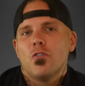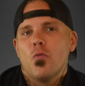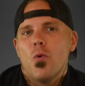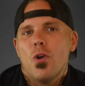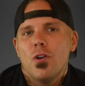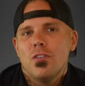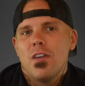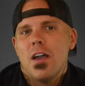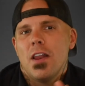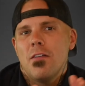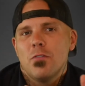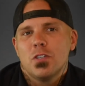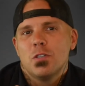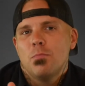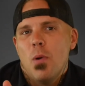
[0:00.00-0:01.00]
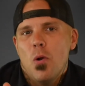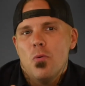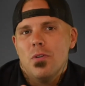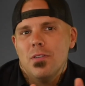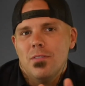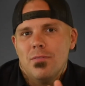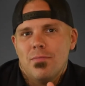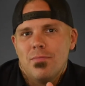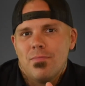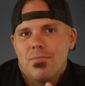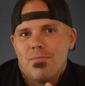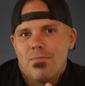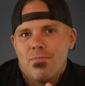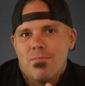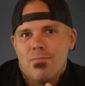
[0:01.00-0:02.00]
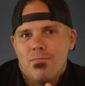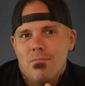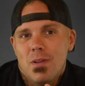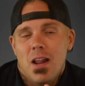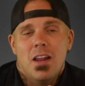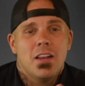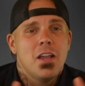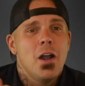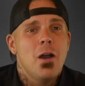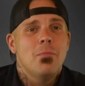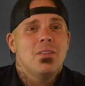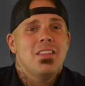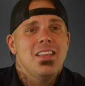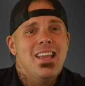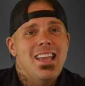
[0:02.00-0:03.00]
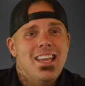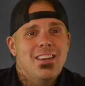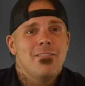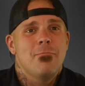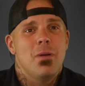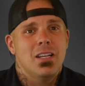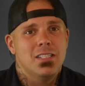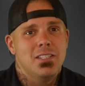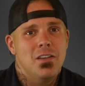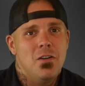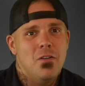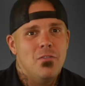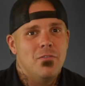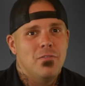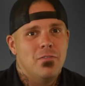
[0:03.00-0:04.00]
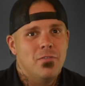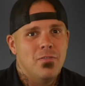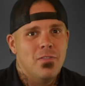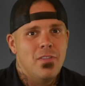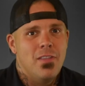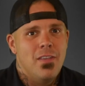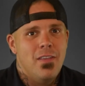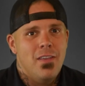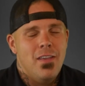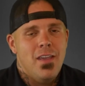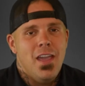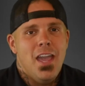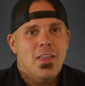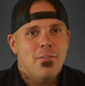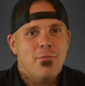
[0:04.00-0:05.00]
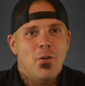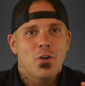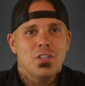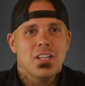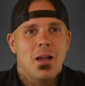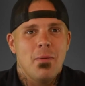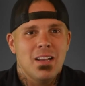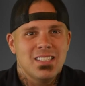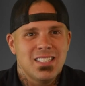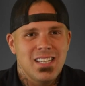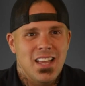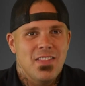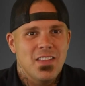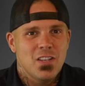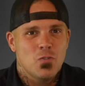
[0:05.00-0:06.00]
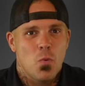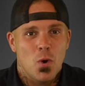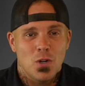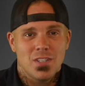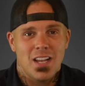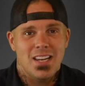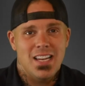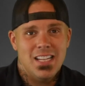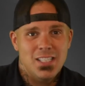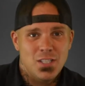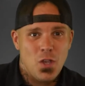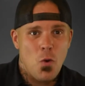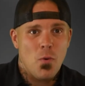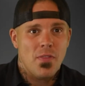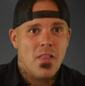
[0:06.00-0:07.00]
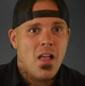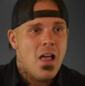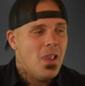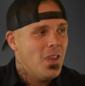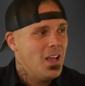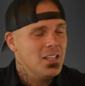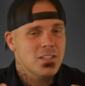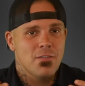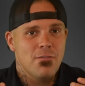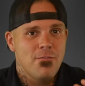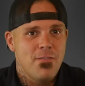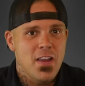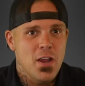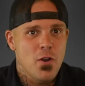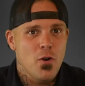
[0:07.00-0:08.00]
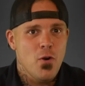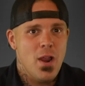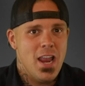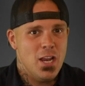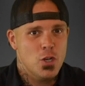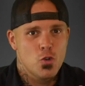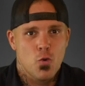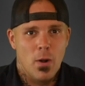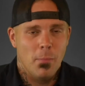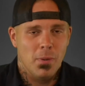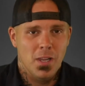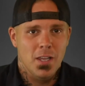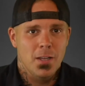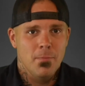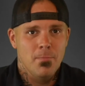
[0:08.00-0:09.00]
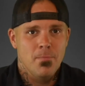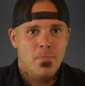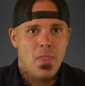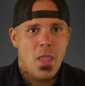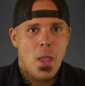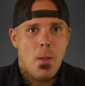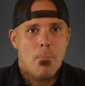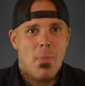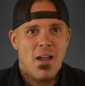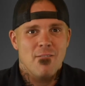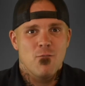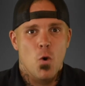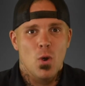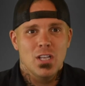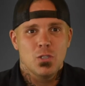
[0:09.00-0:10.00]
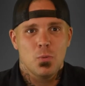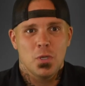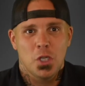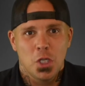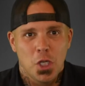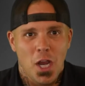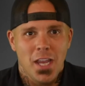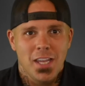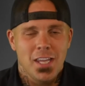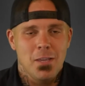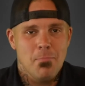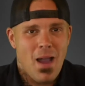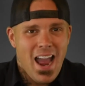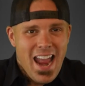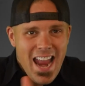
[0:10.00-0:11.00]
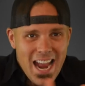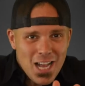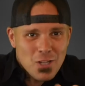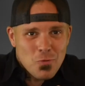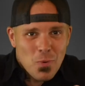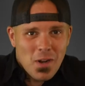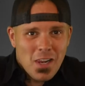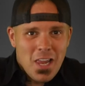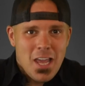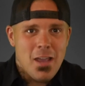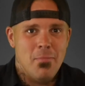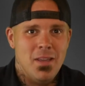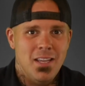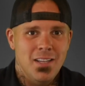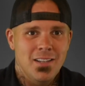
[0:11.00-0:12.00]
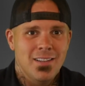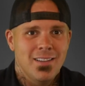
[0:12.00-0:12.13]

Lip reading: words I'd ever spoken, but I'd come to the end of myself. And the first time I said these words, I did so with lots of fear and trembling. My voice was shaky, my hands were clammy.